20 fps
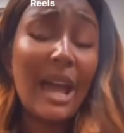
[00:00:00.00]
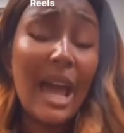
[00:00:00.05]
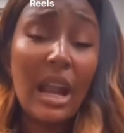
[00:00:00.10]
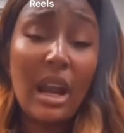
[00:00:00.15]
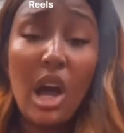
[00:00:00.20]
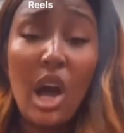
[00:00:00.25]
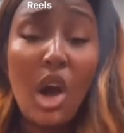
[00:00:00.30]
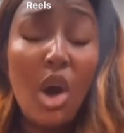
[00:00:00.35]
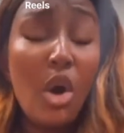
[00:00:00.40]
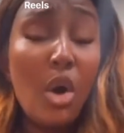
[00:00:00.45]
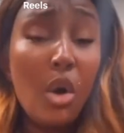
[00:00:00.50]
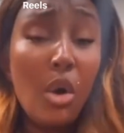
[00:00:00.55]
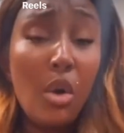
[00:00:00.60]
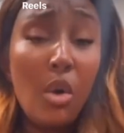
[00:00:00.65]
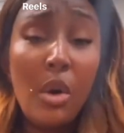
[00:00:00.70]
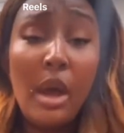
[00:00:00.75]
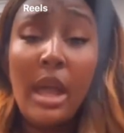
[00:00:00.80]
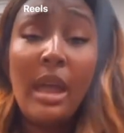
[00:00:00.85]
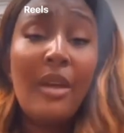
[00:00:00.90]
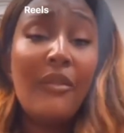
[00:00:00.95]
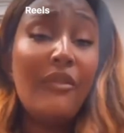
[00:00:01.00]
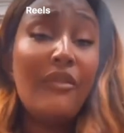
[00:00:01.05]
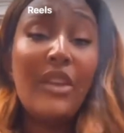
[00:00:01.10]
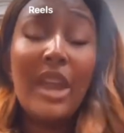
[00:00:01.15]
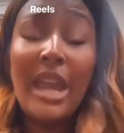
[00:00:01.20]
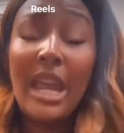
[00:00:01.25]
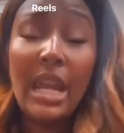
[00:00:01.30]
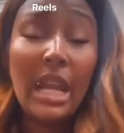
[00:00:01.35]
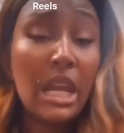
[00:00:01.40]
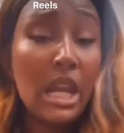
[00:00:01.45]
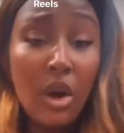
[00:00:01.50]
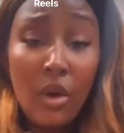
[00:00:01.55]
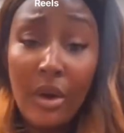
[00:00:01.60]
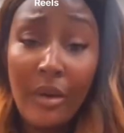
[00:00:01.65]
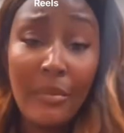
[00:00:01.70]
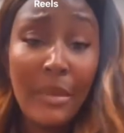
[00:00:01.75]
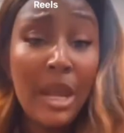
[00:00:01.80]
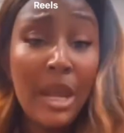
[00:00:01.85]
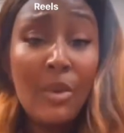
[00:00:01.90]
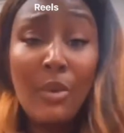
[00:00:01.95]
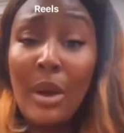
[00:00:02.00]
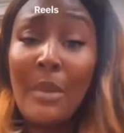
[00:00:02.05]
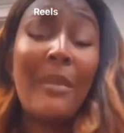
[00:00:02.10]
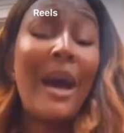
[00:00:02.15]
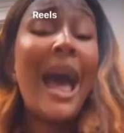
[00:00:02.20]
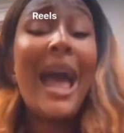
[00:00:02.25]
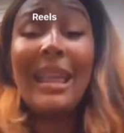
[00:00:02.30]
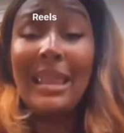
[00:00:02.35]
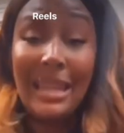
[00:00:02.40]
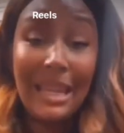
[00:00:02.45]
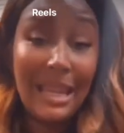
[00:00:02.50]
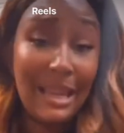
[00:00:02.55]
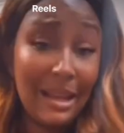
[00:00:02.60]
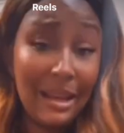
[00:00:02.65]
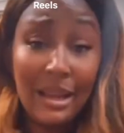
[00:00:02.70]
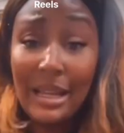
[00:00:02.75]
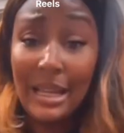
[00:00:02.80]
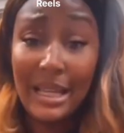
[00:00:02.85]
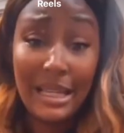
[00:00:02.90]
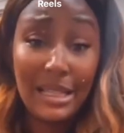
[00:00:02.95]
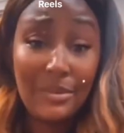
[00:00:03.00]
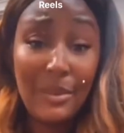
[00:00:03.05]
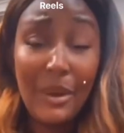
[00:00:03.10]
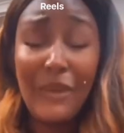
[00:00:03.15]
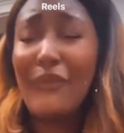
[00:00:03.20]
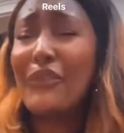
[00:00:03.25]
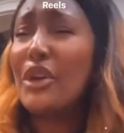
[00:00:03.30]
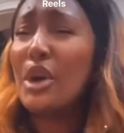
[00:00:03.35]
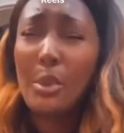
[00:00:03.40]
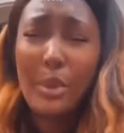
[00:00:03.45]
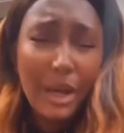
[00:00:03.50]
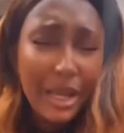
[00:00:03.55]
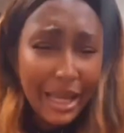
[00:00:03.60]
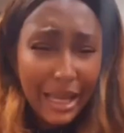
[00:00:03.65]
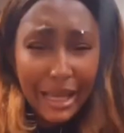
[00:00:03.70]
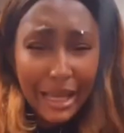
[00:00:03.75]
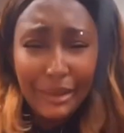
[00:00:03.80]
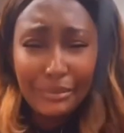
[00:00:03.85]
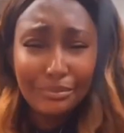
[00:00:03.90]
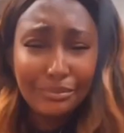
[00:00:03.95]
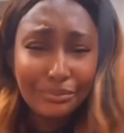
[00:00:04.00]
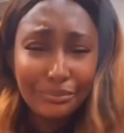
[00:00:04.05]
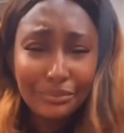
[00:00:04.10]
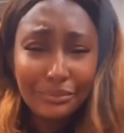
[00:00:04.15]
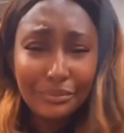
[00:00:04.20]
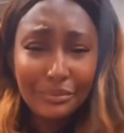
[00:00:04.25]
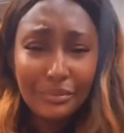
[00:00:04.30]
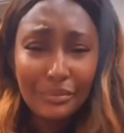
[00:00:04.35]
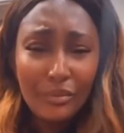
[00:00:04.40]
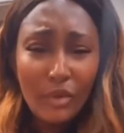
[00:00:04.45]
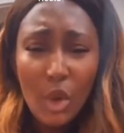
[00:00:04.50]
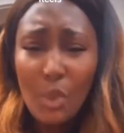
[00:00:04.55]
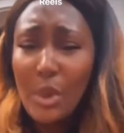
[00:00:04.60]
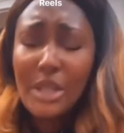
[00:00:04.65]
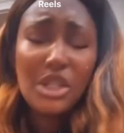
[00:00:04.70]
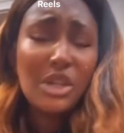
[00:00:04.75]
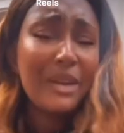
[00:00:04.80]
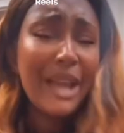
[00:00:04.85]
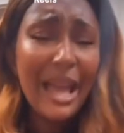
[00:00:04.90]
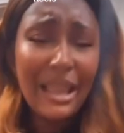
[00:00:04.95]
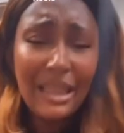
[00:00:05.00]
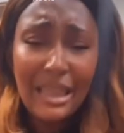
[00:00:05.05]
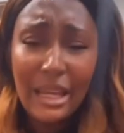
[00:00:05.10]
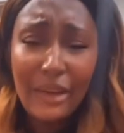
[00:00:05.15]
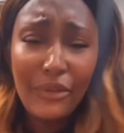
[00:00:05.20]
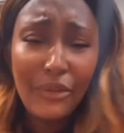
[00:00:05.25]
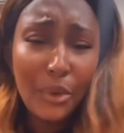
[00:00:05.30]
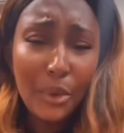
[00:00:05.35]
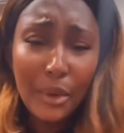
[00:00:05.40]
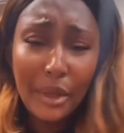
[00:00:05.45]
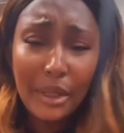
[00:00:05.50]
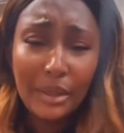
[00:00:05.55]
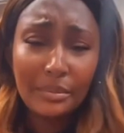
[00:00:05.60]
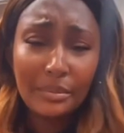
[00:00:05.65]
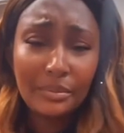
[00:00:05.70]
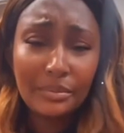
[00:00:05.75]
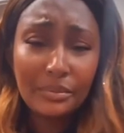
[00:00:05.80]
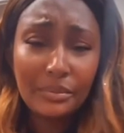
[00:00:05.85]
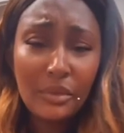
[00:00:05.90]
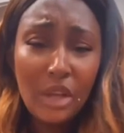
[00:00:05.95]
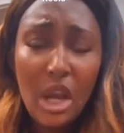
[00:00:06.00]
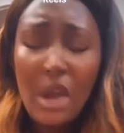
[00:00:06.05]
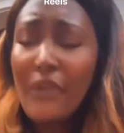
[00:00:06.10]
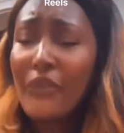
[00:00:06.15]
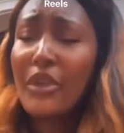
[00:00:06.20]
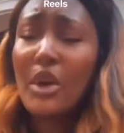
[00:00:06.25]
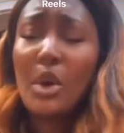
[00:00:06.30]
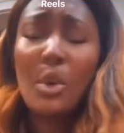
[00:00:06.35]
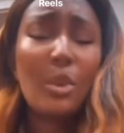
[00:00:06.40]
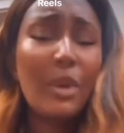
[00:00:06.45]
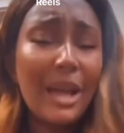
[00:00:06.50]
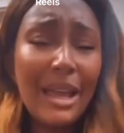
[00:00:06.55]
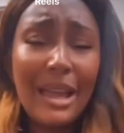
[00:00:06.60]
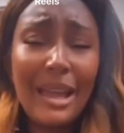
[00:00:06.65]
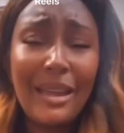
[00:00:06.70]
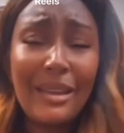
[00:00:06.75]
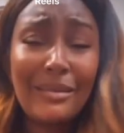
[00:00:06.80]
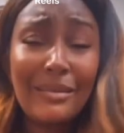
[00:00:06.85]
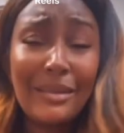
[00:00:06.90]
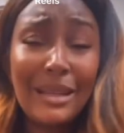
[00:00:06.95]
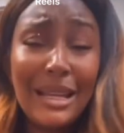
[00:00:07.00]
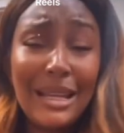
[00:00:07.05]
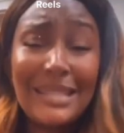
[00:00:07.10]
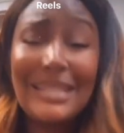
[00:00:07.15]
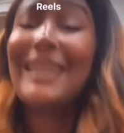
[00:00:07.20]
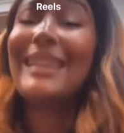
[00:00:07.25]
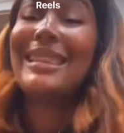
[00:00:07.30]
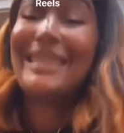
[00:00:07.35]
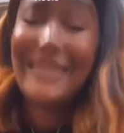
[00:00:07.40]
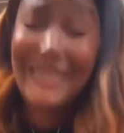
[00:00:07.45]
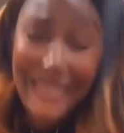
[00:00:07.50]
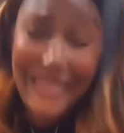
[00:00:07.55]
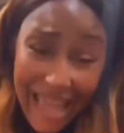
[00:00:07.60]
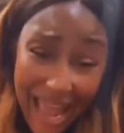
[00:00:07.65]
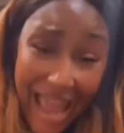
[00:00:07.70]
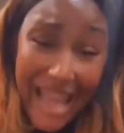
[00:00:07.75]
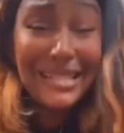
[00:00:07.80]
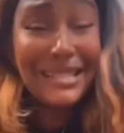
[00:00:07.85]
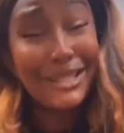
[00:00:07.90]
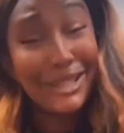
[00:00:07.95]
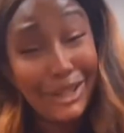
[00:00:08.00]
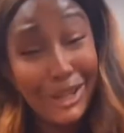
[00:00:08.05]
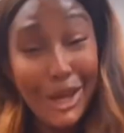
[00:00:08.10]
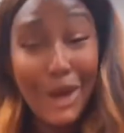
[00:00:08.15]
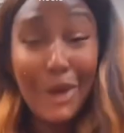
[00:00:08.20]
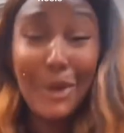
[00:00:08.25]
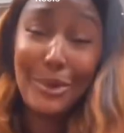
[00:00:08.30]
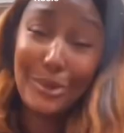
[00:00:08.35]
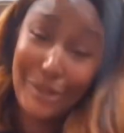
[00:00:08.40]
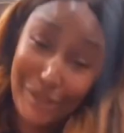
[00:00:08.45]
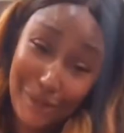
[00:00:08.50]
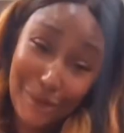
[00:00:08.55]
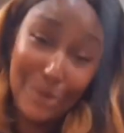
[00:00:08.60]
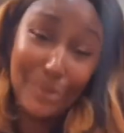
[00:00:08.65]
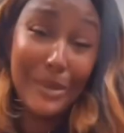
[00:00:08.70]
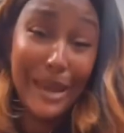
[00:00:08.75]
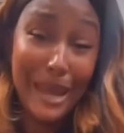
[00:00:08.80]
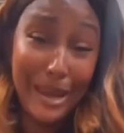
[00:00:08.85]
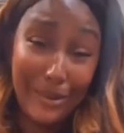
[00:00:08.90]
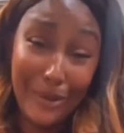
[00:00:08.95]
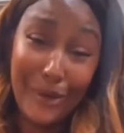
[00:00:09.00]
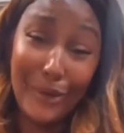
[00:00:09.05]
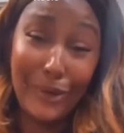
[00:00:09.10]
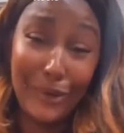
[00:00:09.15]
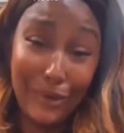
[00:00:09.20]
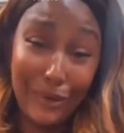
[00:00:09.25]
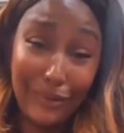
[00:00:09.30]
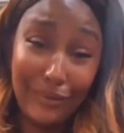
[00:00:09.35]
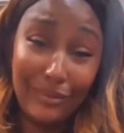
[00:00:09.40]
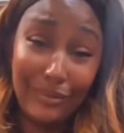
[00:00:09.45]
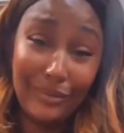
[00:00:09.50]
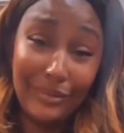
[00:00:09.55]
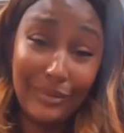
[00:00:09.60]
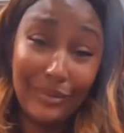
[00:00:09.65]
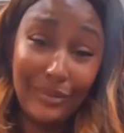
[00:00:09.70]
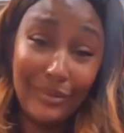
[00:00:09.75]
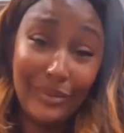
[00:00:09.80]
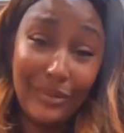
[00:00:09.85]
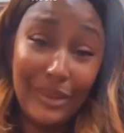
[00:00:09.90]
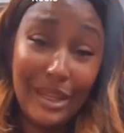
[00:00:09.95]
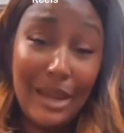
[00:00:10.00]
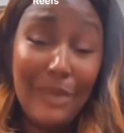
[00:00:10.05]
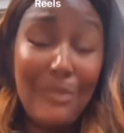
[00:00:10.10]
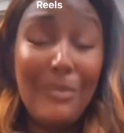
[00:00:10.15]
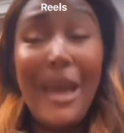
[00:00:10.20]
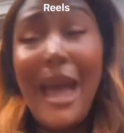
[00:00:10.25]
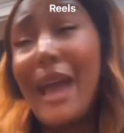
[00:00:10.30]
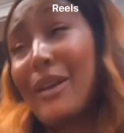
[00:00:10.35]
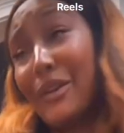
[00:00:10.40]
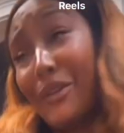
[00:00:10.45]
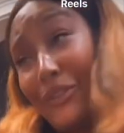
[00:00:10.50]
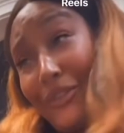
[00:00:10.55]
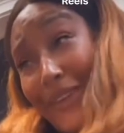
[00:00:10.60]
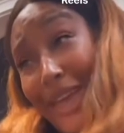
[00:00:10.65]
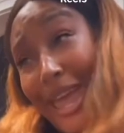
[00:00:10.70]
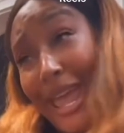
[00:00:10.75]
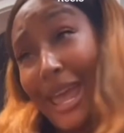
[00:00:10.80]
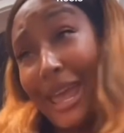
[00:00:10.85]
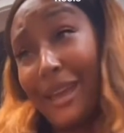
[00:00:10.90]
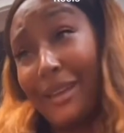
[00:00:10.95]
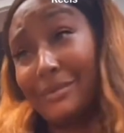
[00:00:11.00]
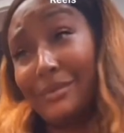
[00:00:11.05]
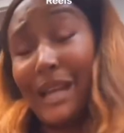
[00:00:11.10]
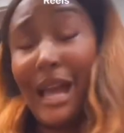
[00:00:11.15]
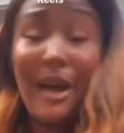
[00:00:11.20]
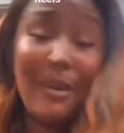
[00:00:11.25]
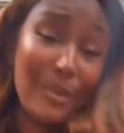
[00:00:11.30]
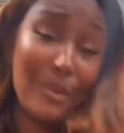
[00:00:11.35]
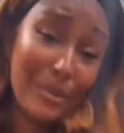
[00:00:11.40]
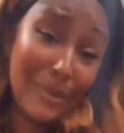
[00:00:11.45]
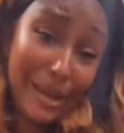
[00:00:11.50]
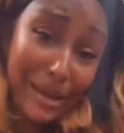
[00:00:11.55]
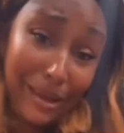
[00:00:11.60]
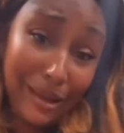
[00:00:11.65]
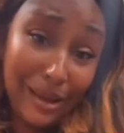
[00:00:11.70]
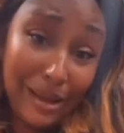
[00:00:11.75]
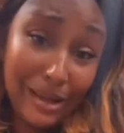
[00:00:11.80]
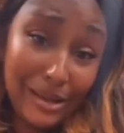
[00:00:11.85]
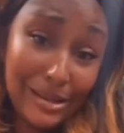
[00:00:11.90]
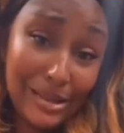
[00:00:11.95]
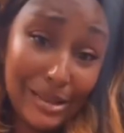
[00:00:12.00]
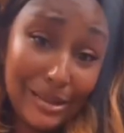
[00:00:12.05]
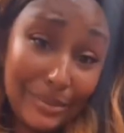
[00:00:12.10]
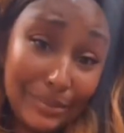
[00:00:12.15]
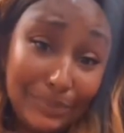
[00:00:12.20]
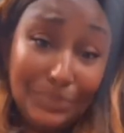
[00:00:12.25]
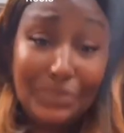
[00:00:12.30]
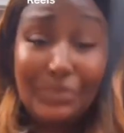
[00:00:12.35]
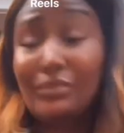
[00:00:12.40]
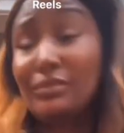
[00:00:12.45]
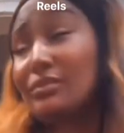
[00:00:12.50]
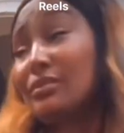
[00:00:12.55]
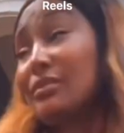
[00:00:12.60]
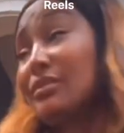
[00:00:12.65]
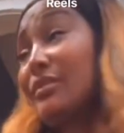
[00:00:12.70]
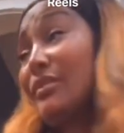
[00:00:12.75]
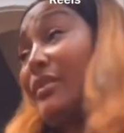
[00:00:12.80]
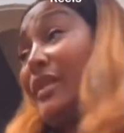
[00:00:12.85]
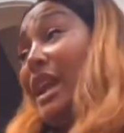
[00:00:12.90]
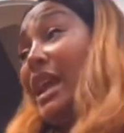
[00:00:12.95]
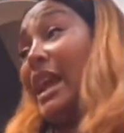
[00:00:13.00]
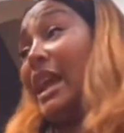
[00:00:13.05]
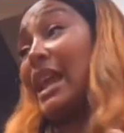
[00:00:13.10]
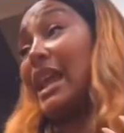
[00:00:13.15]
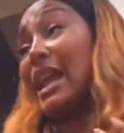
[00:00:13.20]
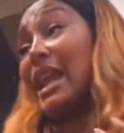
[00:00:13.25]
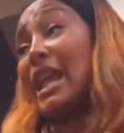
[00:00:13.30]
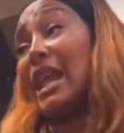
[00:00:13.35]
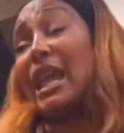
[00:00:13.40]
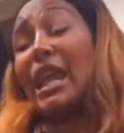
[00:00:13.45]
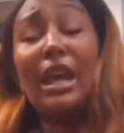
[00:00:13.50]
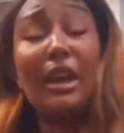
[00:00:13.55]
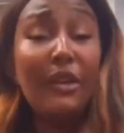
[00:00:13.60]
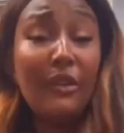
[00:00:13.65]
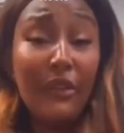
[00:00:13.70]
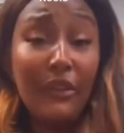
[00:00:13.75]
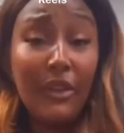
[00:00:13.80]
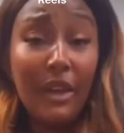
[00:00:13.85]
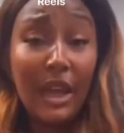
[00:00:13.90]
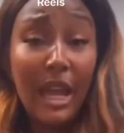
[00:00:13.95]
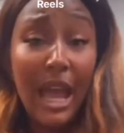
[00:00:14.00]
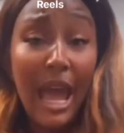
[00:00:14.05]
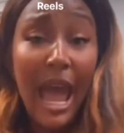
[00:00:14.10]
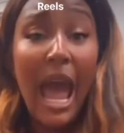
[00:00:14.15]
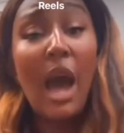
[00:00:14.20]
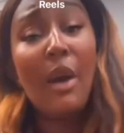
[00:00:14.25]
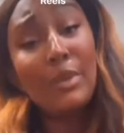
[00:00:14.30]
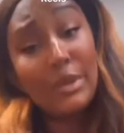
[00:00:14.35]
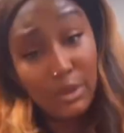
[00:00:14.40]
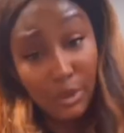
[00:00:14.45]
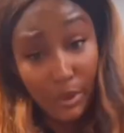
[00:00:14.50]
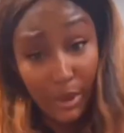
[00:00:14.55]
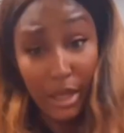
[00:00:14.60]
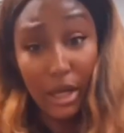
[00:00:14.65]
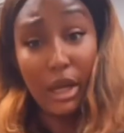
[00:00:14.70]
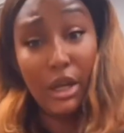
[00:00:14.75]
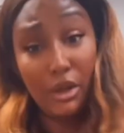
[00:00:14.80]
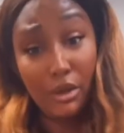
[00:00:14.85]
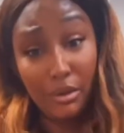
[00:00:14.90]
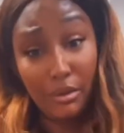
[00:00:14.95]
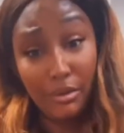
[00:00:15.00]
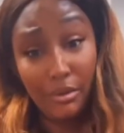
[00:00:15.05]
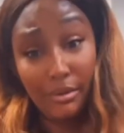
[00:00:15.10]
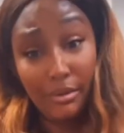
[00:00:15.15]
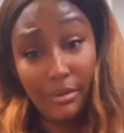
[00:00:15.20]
got a whole video of me with my then husband. For what? What you got that for? For what? See, that's slow too, baby girl. Matter of fact, I'm gonna be honest. If I was with a dude,